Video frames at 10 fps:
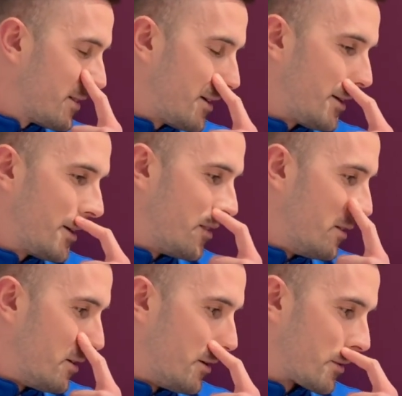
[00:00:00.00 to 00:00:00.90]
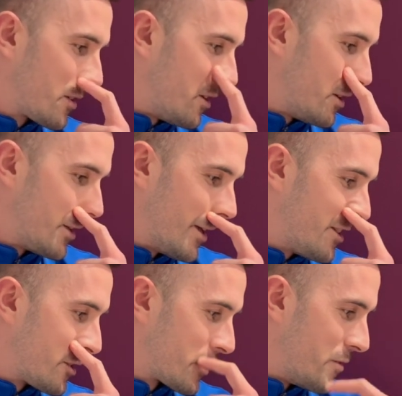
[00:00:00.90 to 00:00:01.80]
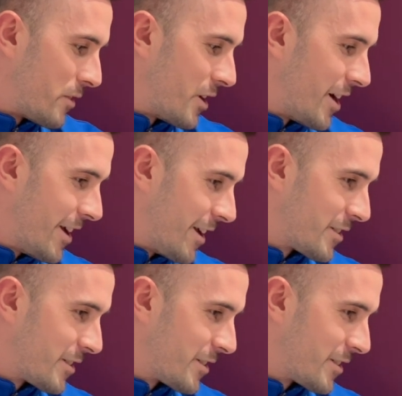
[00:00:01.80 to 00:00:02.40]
Oh no, God, it's just a variety.